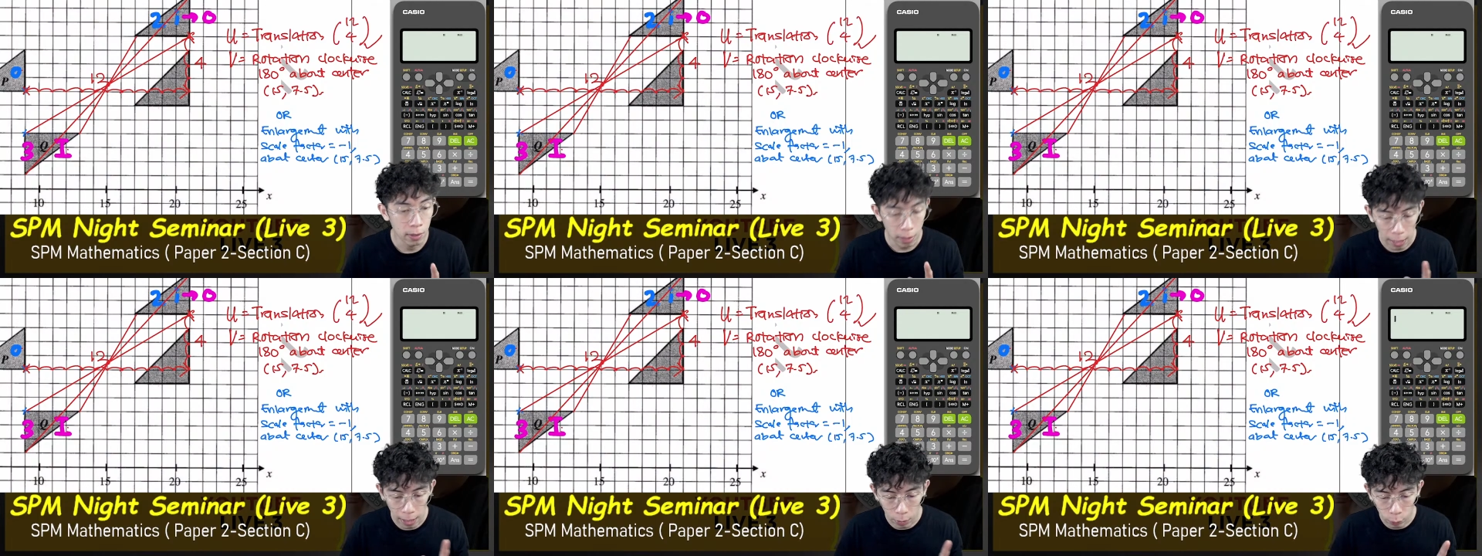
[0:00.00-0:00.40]

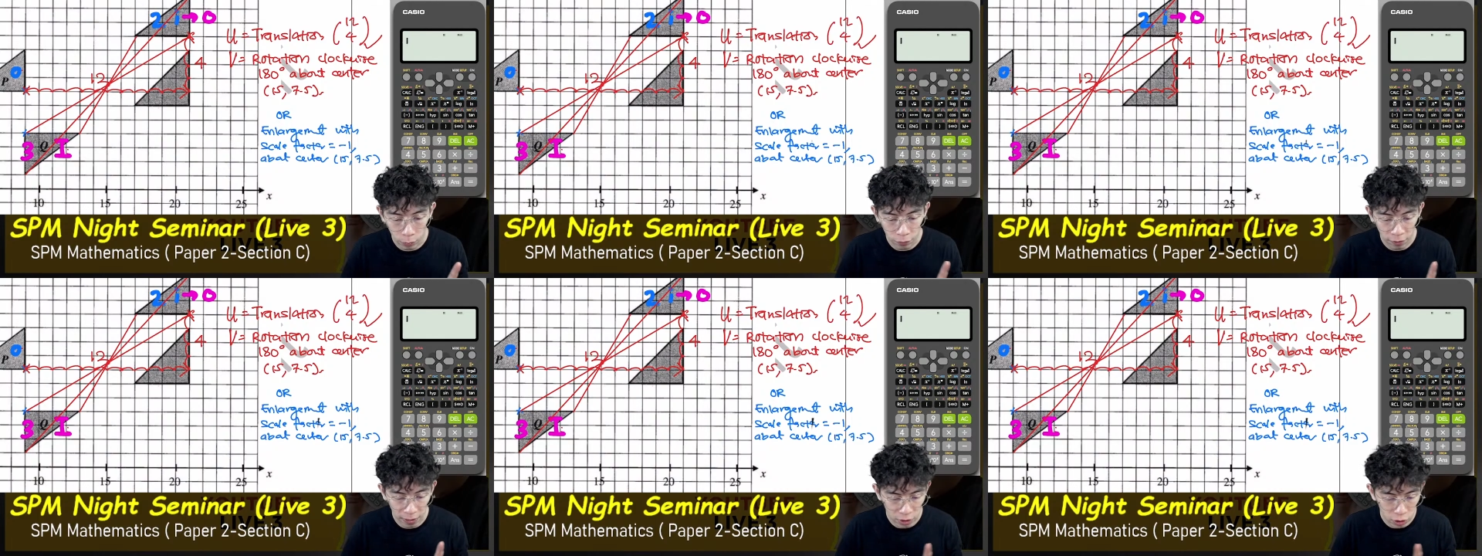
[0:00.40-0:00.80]

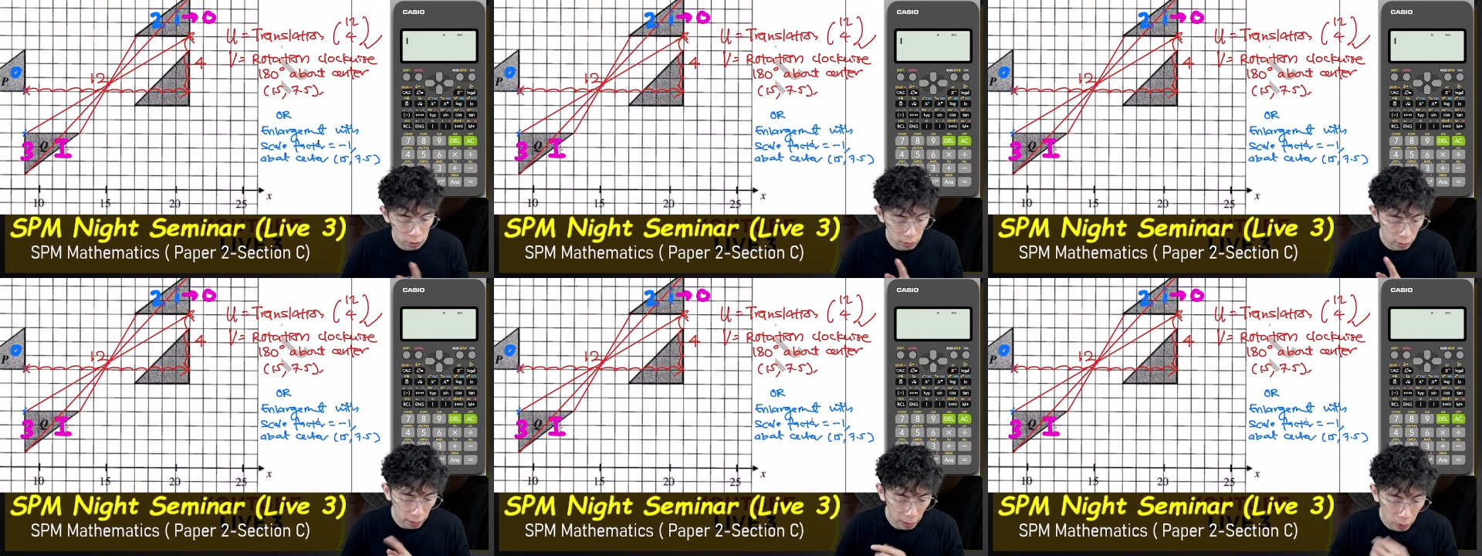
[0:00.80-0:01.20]

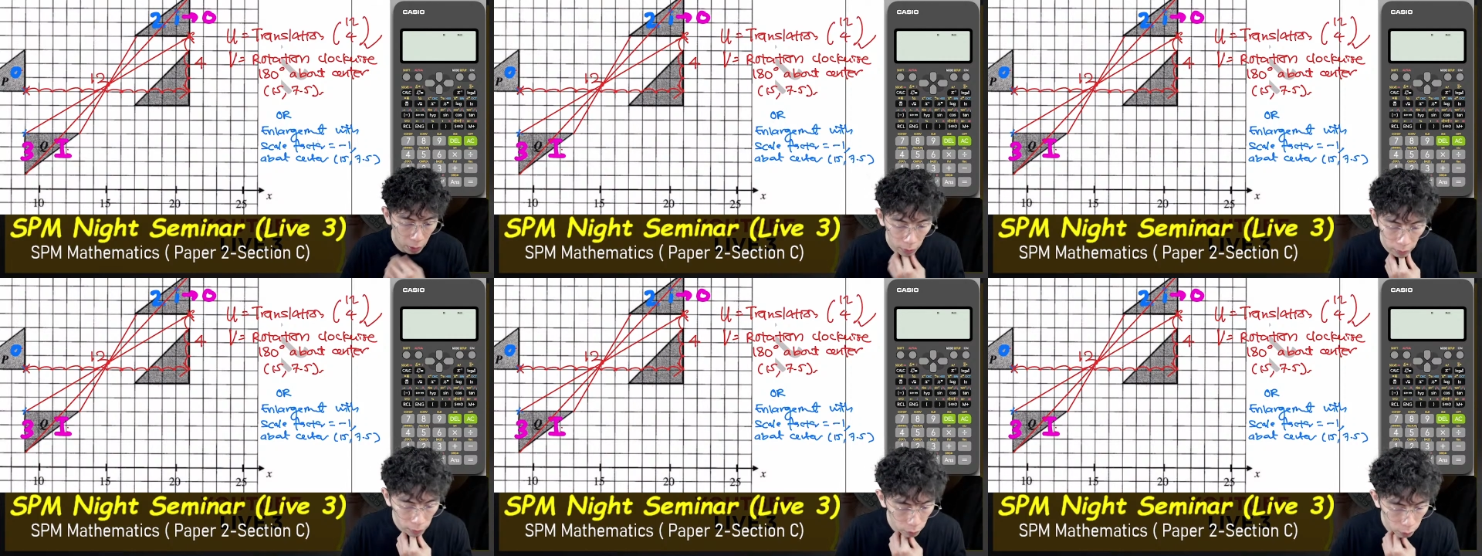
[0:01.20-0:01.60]
Reflection
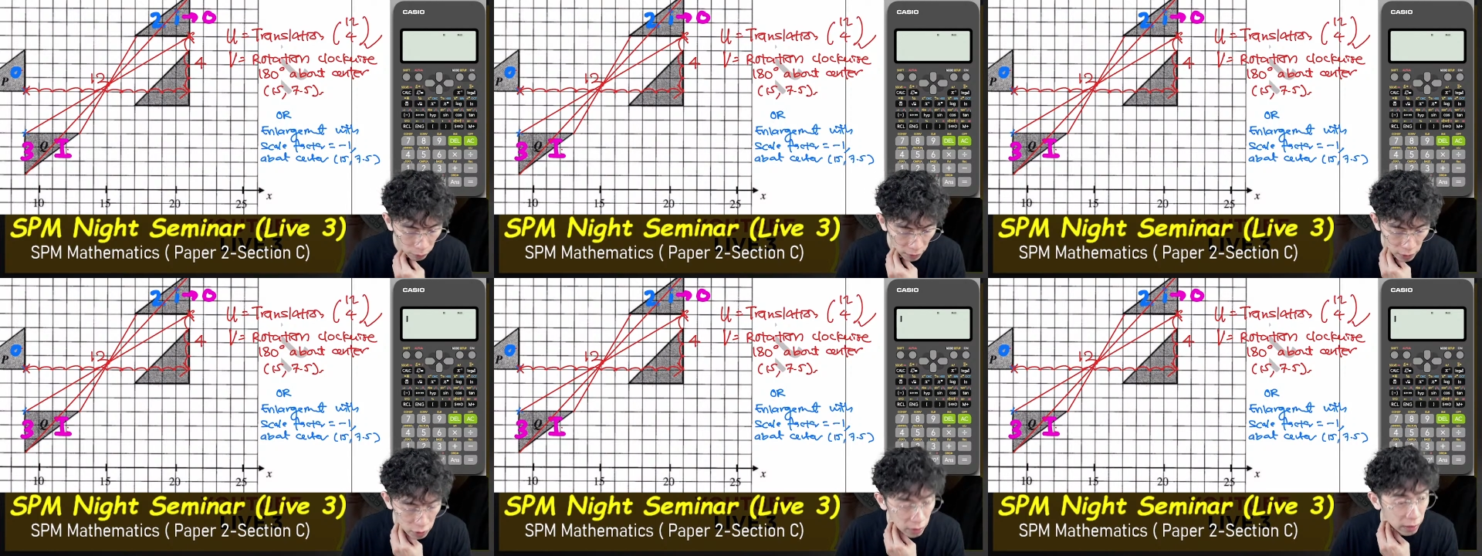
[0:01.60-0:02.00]
cannot.
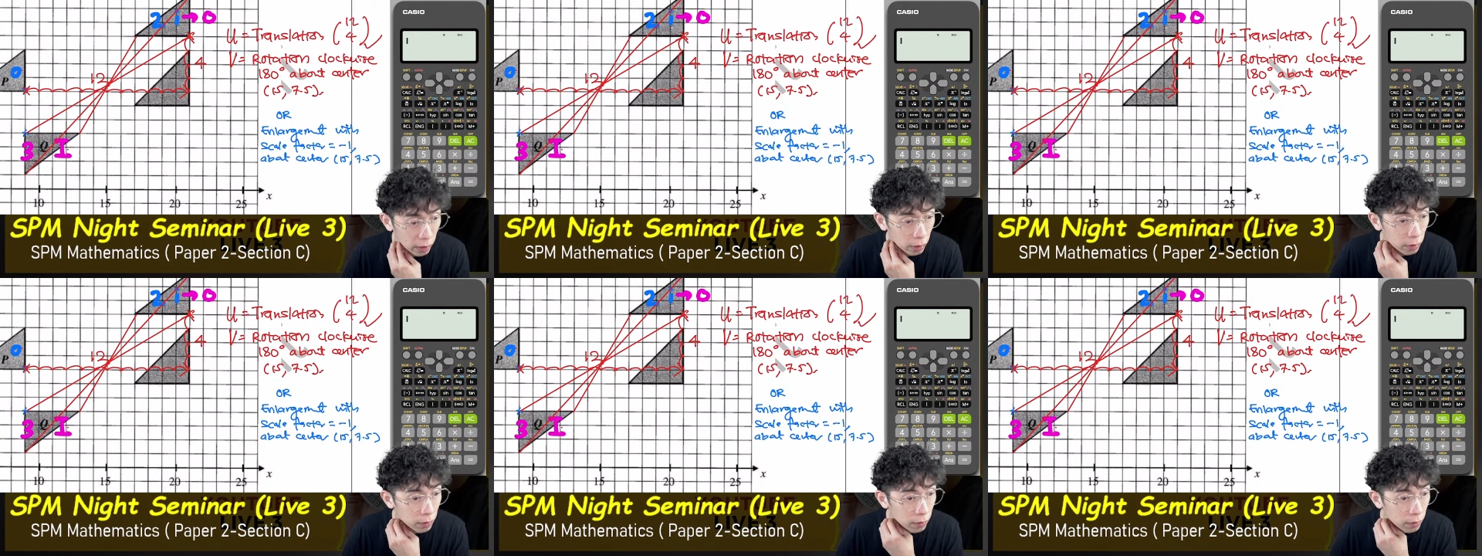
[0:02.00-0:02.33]
Reflection cannot